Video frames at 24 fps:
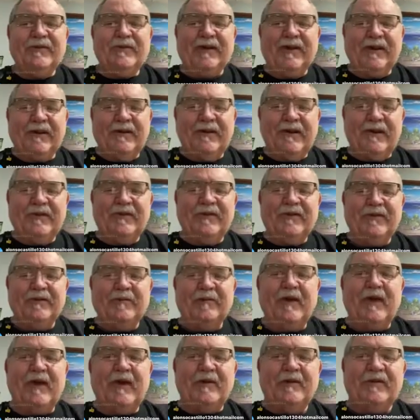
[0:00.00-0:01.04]
I got
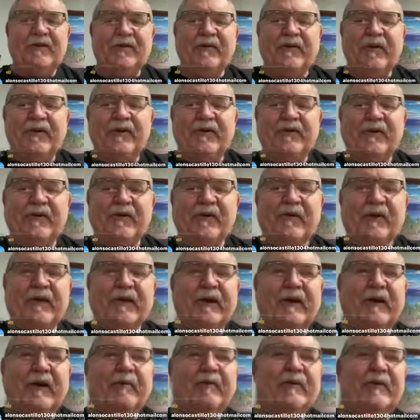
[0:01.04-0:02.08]
some math as I was
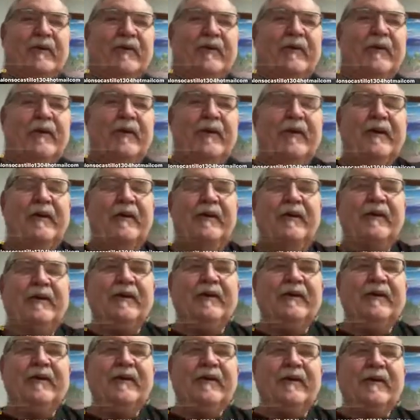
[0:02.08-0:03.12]
growing up, and
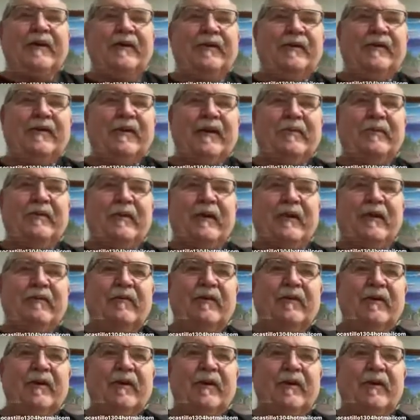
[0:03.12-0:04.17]
so I became
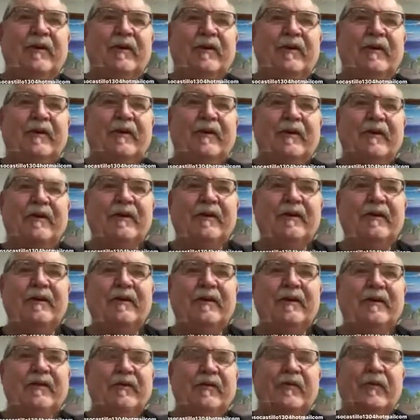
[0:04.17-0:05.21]
I
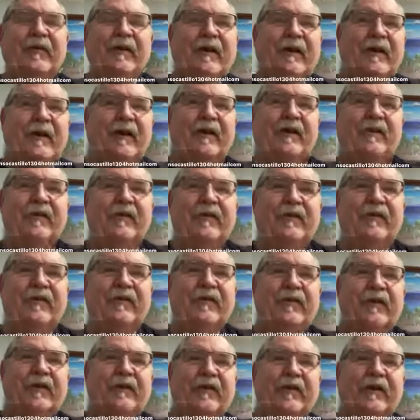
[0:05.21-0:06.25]
was very anal, I was
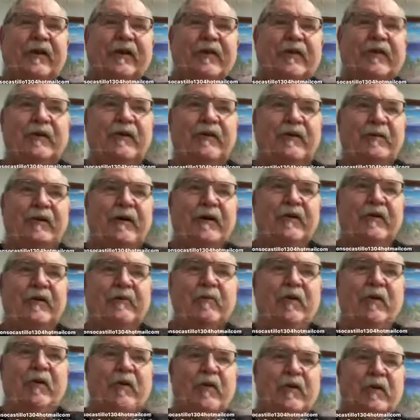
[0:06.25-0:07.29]
very clinical about the
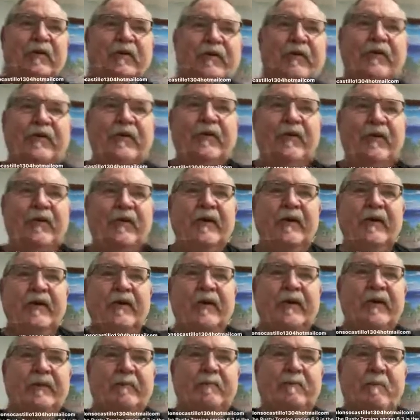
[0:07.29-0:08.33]
boards, and
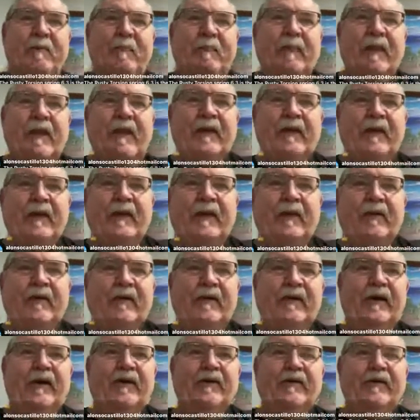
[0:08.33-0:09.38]
I
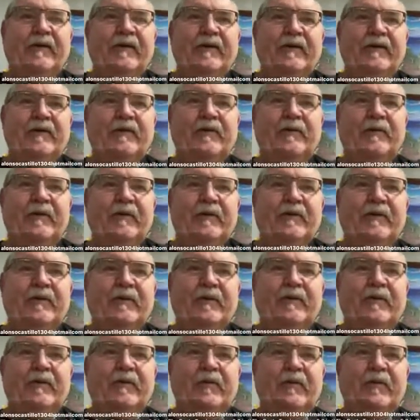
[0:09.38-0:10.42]
realized that, well,
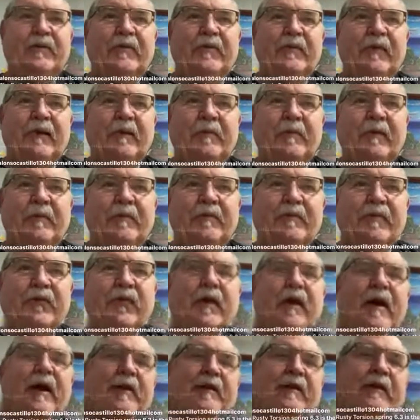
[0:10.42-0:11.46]
I mean,
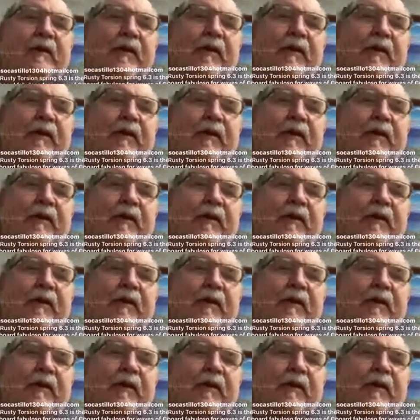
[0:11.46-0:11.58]
prior to